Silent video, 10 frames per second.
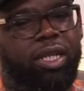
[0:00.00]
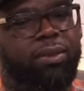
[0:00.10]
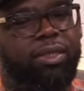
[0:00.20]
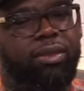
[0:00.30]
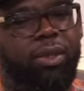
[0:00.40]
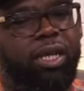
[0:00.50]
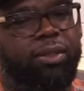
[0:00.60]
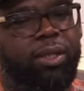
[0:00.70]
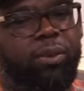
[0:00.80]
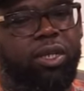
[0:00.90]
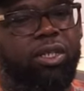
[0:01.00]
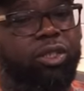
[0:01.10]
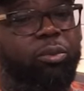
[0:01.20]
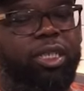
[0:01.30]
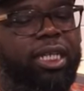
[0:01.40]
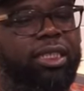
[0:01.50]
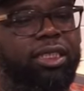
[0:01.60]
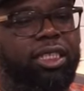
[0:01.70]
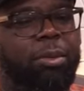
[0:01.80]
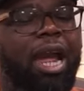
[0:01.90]
while I was while I was at work. You'd be at the
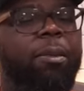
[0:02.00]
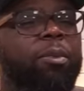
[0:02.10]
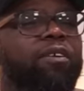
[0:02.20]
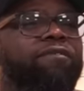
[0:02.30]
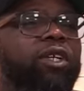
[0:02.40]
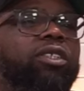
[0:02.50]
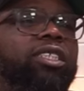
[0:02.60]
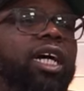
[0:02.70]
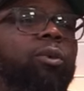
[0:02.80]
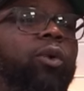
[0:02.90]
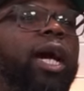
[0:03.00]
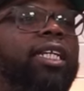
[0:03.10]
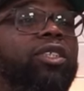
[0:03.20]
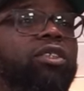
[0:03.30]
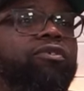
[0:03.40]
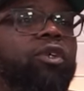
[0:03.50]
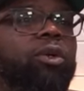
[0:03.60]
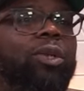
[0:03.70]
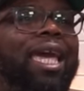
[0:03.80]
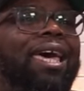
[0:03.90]
gym. I remember the first time we were actually on the
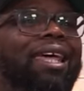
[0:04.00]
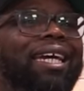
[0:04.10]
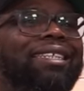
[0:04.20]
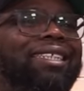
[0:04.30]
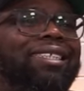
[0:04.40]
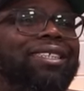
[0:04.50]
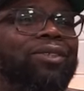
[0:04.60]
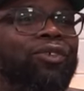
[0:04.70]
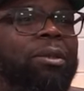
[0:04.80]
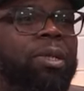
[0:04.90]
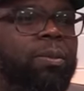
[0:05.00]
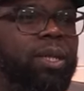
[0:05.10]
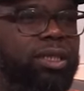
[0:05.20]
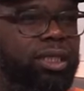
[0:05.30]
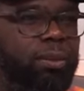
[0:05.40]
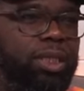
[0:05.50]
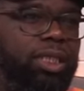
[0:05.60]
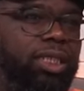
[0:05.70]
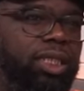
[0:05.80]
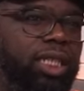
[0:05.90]
phone and we had like a disagreement about
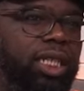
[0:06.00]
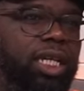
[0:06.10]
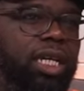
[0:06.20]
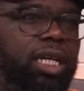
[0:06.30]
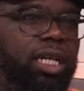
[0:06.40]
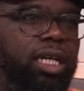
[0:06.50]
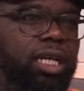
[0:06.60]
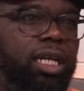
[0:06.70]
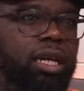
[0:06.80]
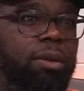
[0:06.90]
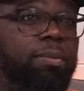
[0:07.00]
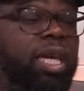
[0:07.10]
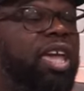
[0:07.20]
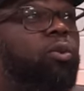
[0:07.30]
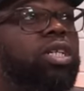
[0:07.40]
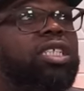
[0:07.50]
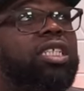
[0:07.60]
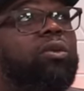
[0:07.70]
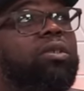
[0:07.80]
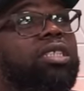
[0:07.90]
something. You do. It was
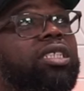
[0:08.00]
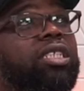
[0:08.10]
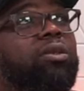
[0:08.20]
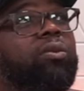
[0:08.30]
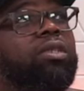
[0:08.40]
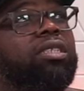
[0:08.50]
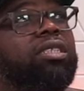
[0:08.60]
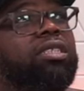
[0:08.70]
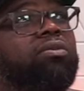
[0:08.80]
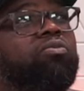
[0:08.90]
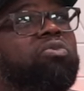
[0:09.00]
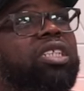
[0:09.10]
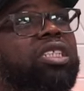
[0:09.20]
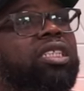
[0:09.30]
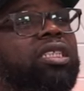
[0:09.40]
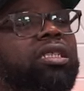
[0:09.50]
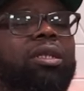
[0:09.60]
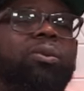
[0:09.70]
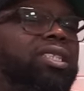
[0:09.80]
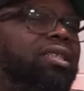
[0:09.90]
it was it was really
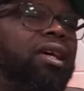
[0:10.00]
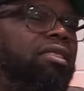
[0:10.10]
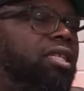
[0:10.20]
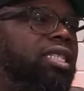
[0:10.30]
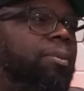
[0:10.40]
it was a nothing